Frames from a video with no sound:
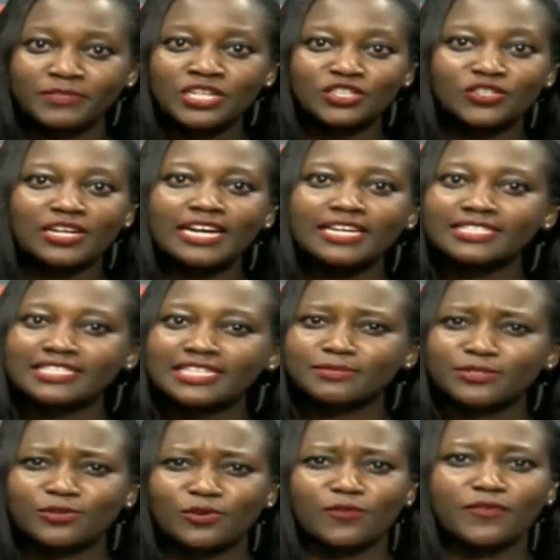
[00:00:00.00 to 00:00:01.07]
July
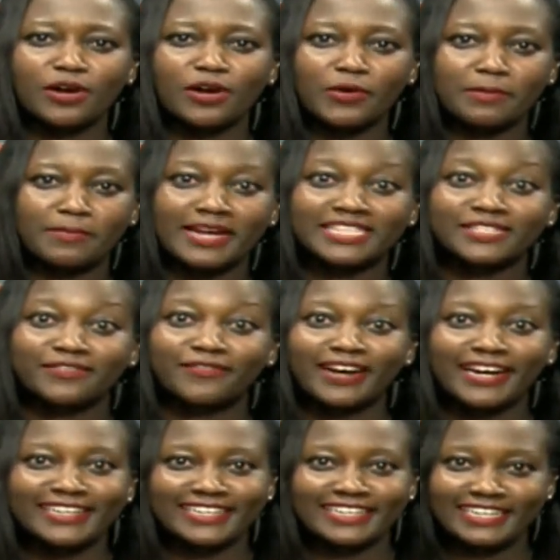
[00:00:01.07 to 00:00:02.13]
seems so far away, but it's
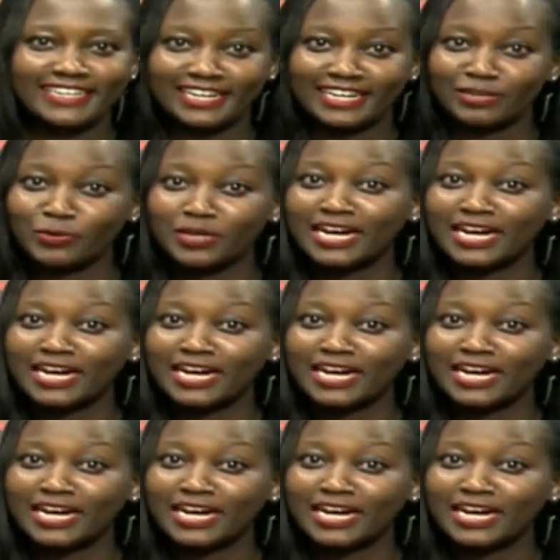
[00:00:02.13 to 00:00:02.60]
finally here and we